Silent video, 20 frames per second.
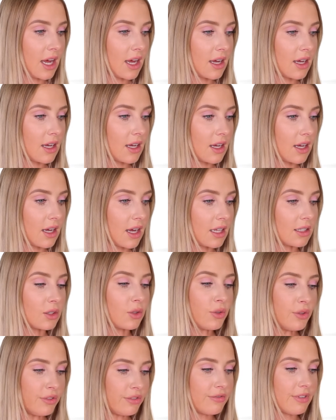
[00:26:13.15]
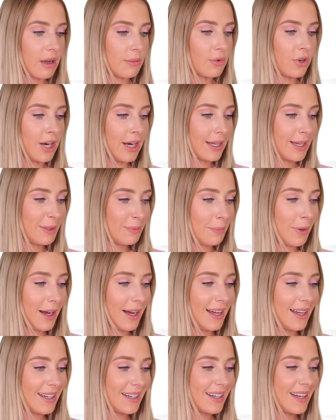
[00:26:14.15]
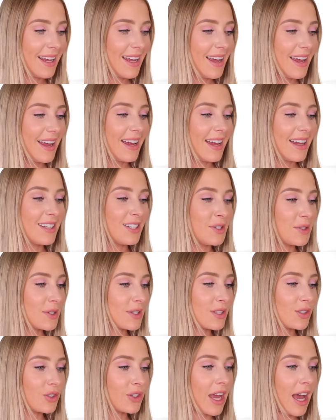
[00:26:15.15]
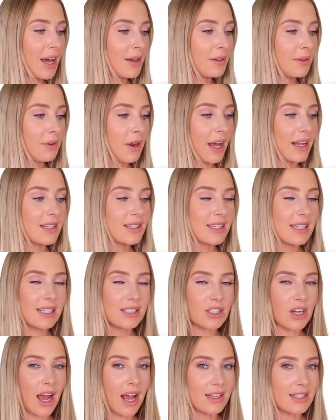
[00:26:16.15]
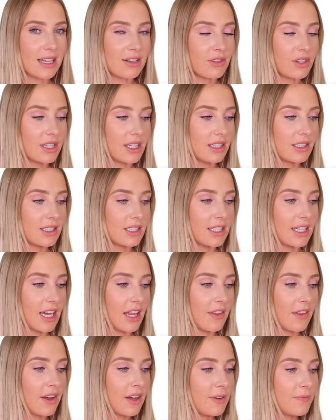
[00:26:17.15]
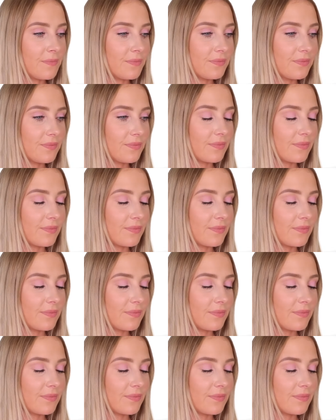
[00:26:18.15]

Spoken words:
A lot of fabric, but just look how nicely it ties everything together.